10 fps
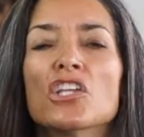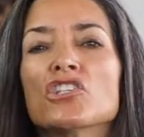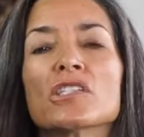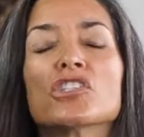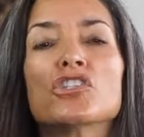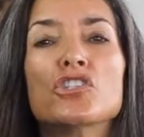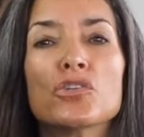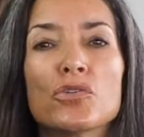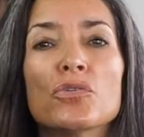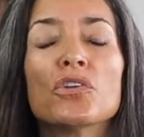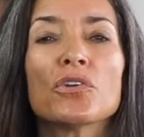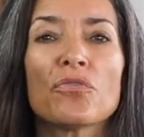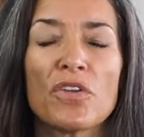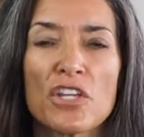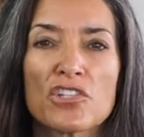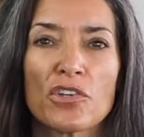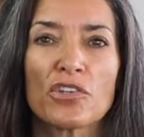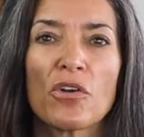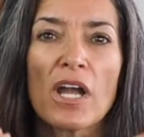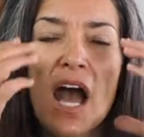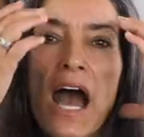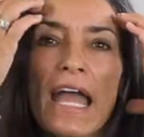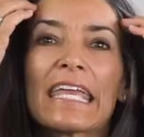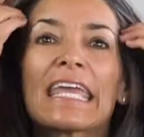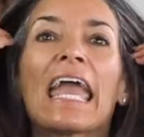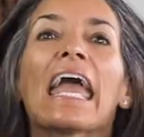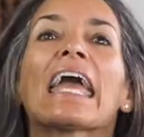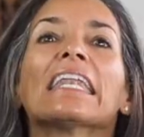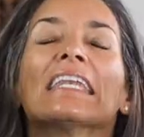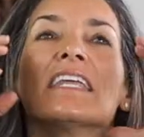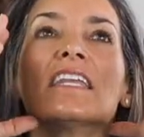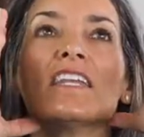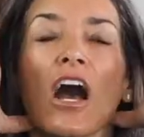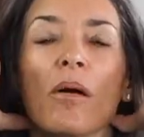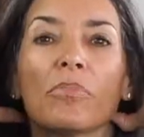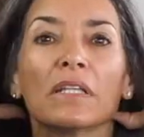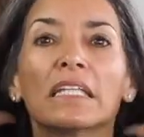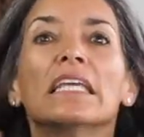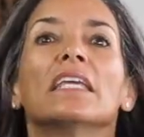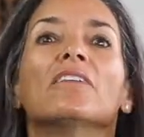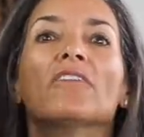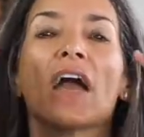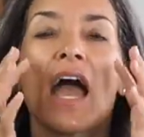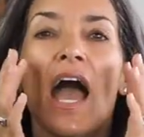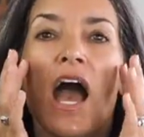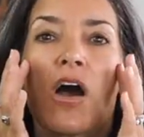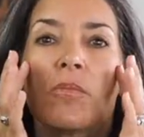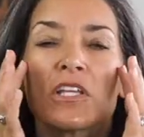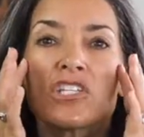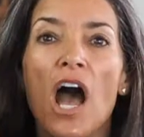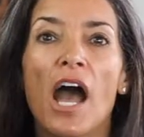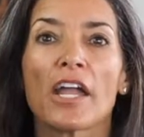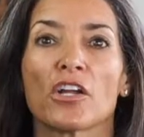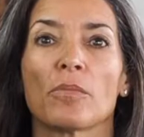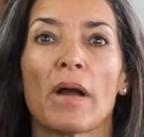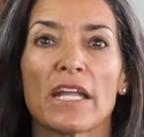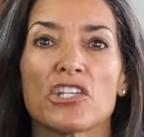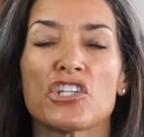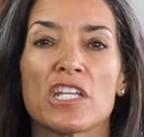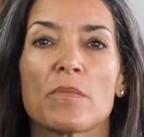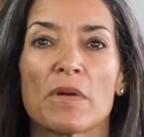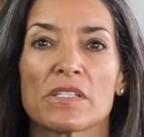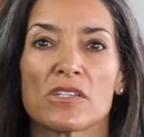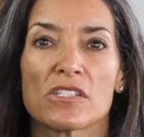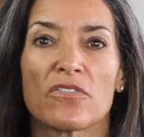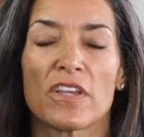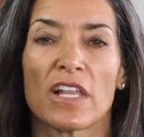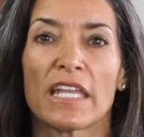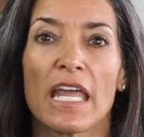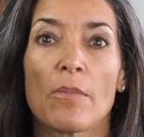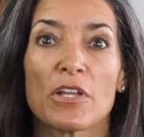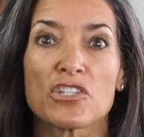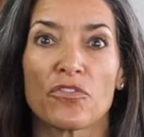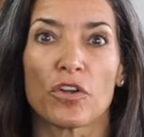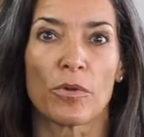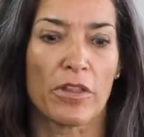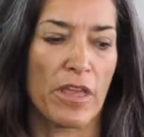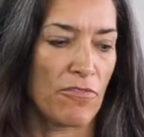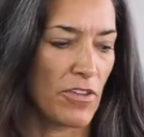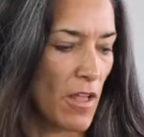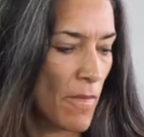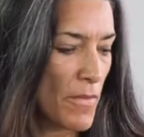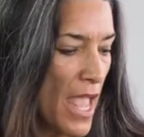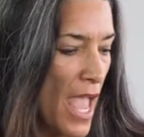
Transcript: Just do your facial yoga. I cannot believe how much higher my cheek muscles feel and how much firmer they feel.